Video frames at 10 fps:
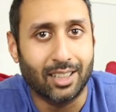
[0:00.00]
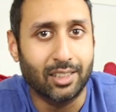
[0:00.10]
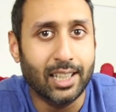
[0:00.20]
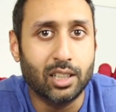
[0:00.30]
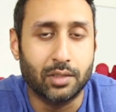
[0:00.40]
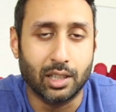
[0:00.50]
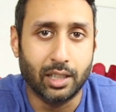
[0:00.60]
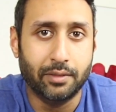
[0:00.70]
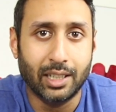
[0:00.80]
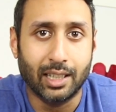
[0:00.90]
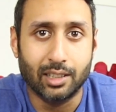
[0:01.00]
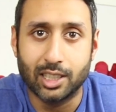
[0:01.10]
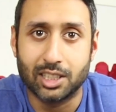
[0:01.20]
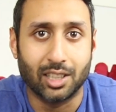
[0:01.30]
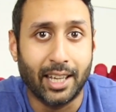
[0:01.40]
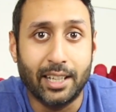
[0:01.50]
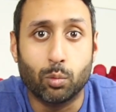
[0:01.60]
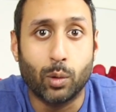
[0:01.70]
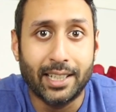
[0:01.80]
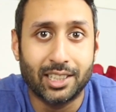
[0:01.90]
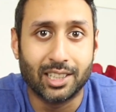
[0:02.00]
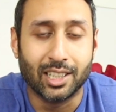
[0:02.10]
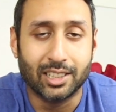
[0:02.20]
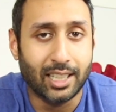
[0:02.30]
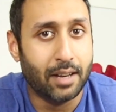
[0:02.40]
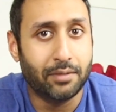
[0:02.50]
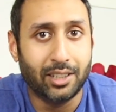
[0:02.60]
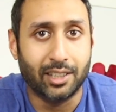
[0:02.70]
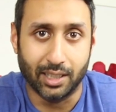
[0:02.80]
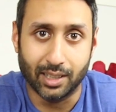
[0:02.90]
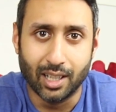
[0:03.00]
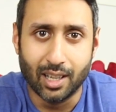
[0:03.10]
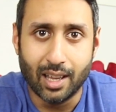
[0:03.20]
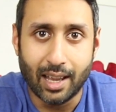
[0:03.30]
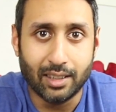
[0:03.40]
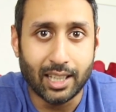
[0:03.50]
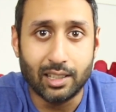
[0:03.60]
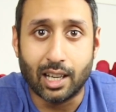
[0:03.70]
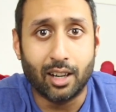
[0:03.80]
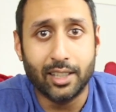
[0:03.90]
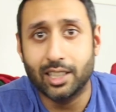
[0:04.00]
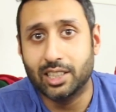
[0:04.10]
the land of the living and just lay waste to everything. And then Arya